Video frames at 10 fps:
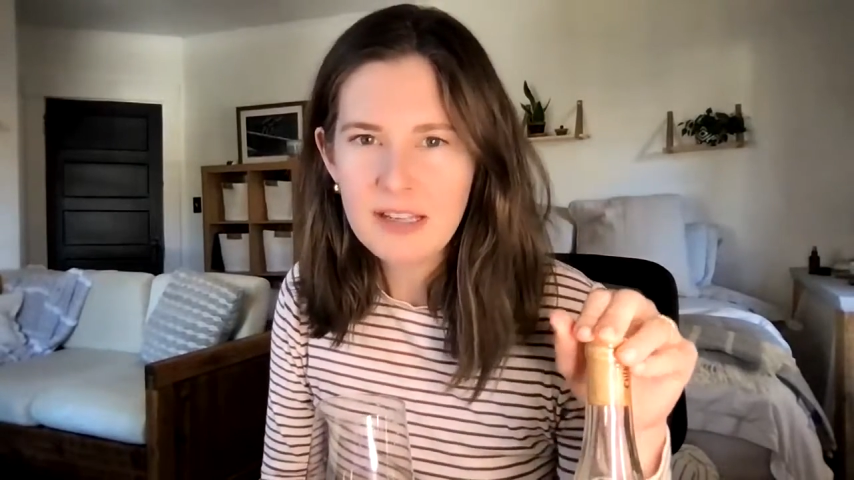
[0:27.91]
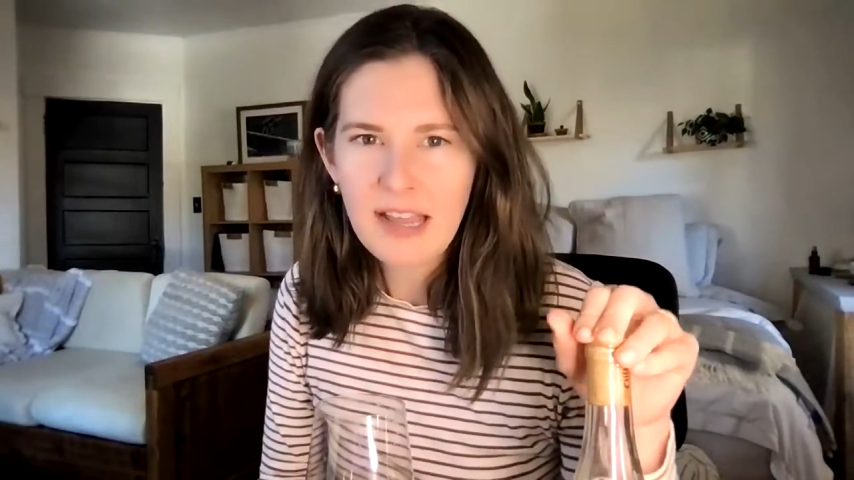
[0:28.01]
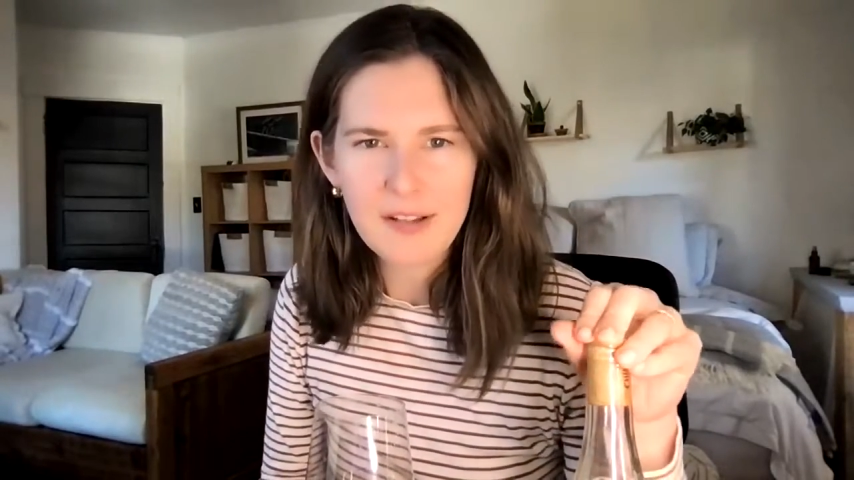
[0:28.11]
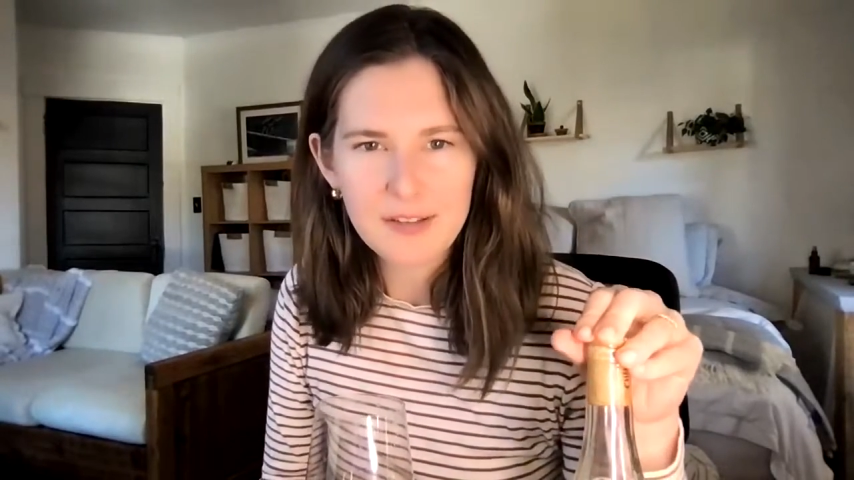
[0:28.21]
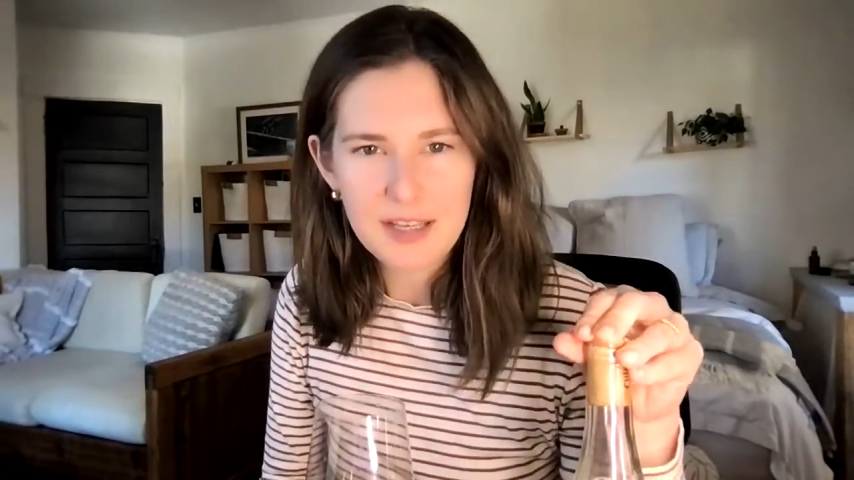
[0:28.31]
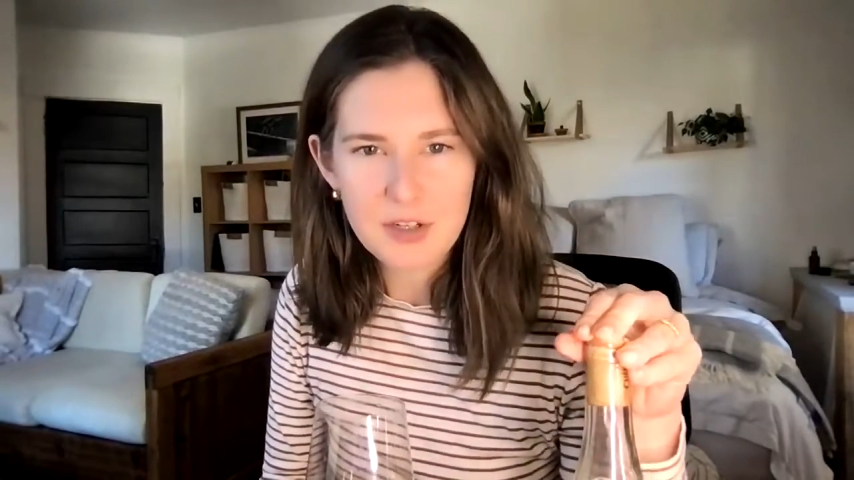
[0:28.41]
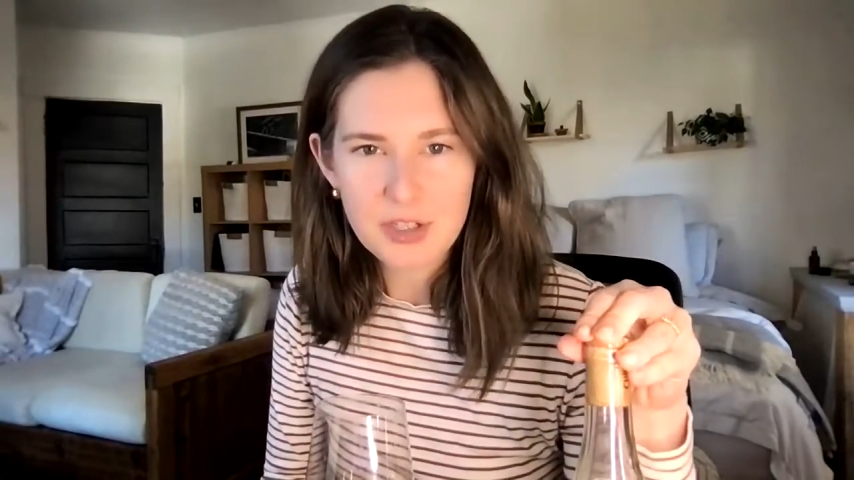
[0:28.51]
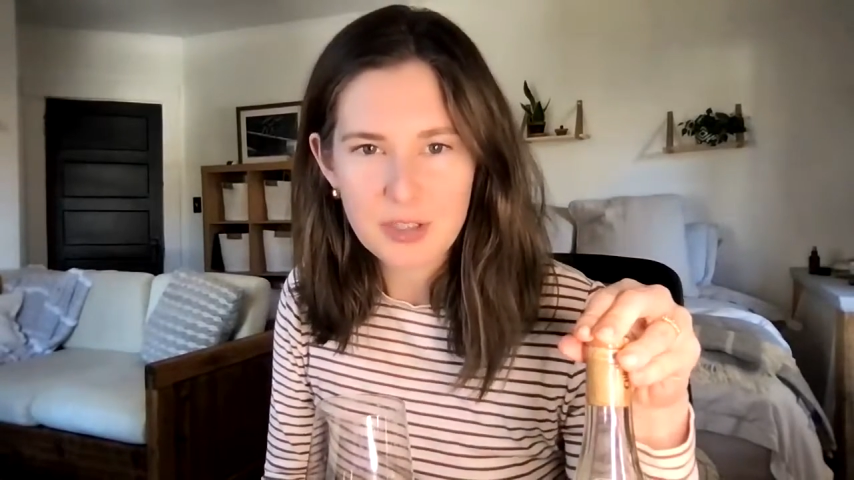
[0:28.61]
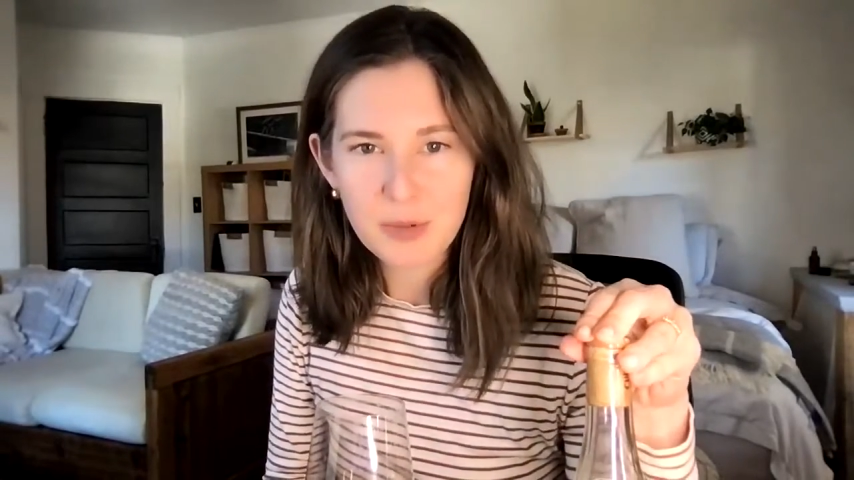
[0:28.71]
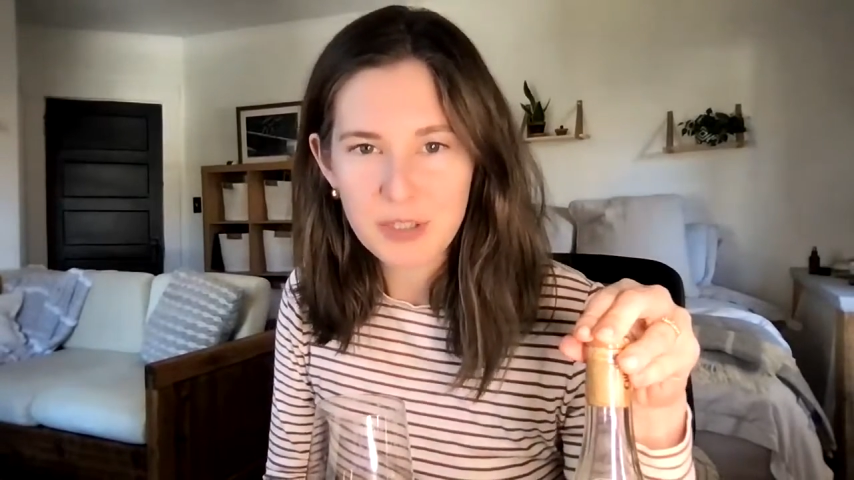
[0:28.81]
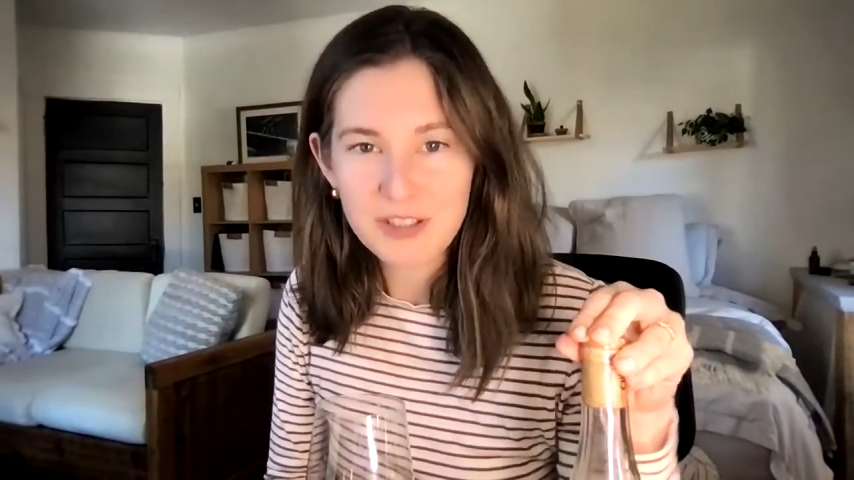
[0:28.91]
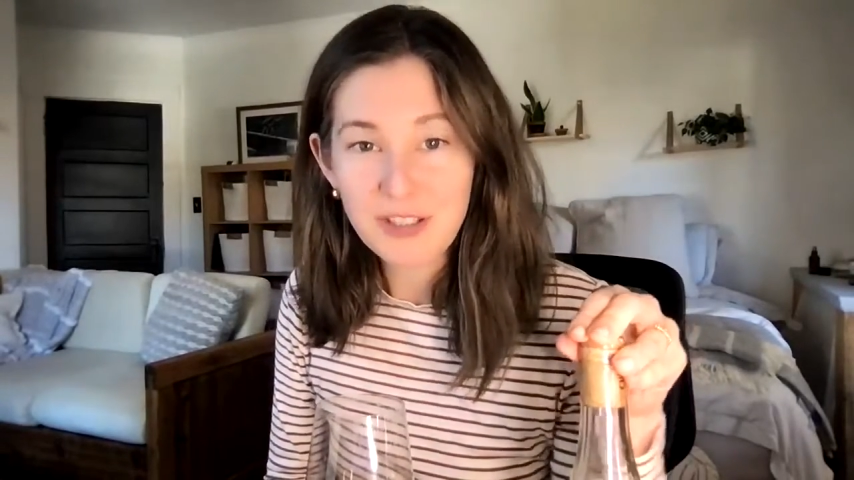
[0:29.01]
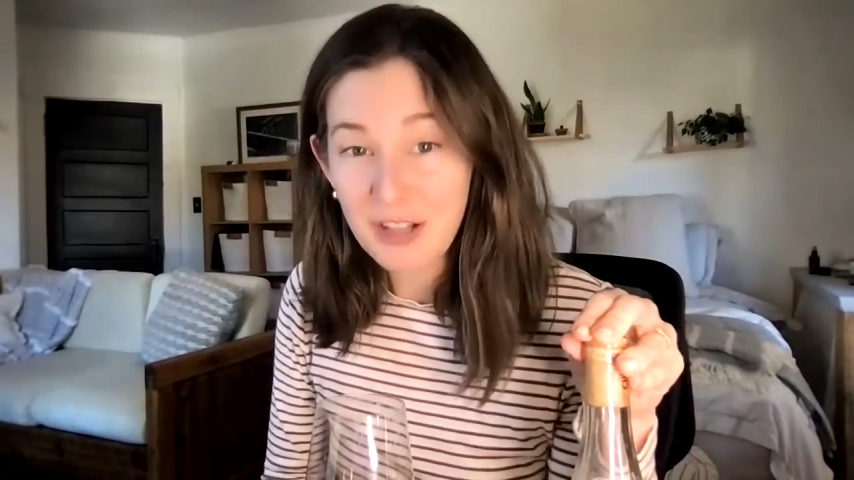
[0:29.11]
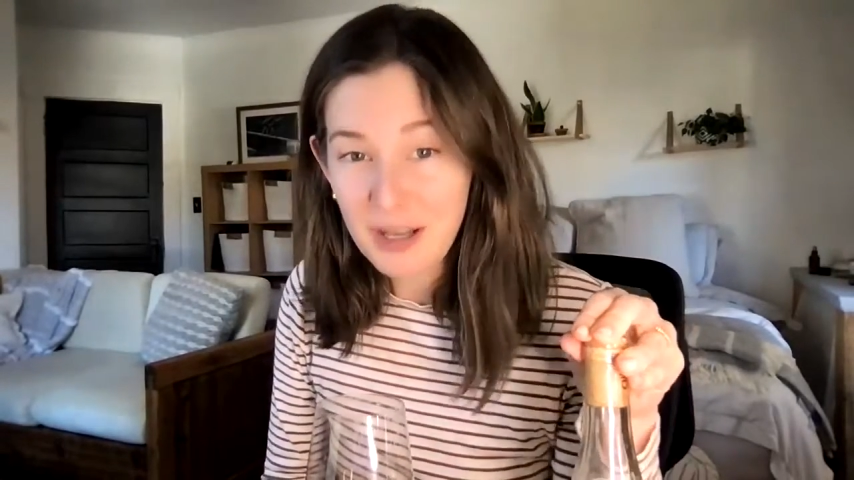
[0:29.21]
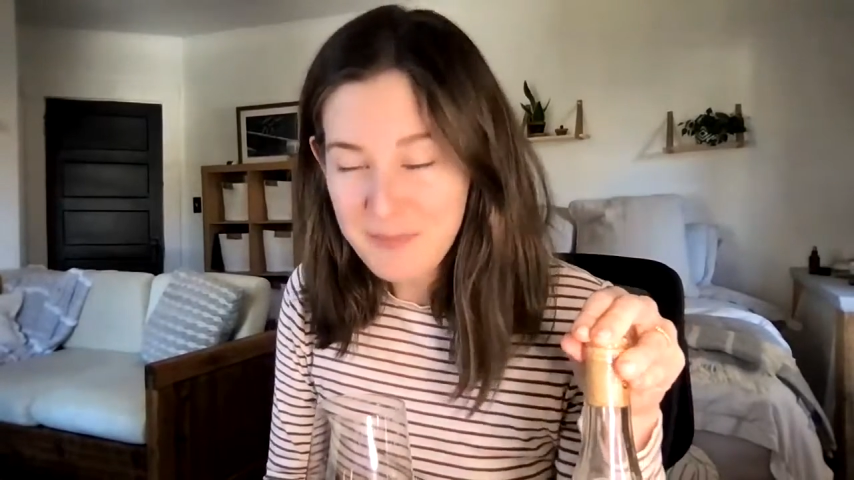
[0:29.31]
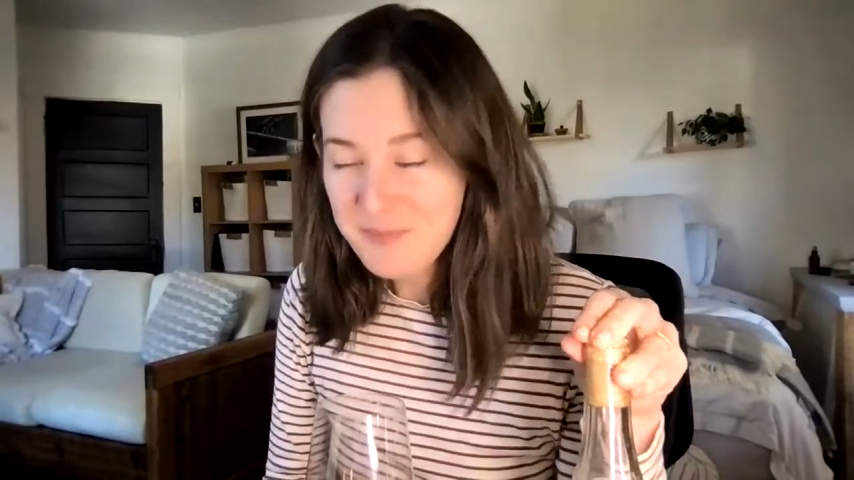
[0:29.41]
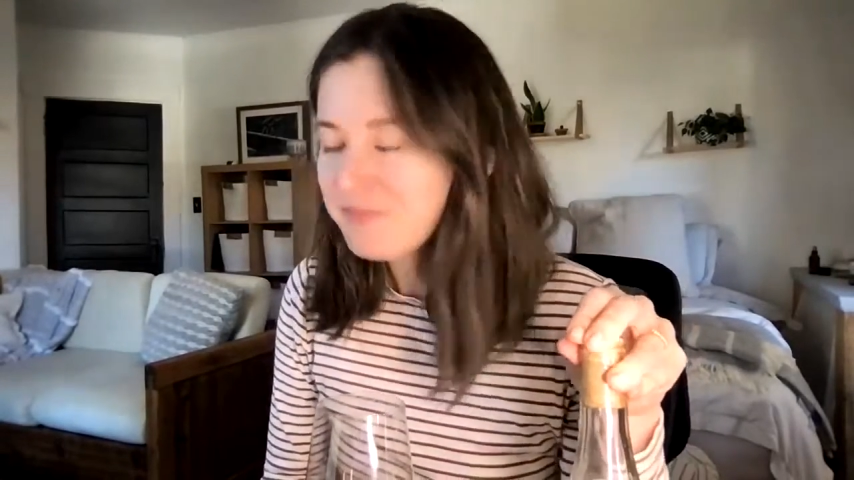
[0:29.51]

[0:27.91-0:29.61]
allocation to put it in the club.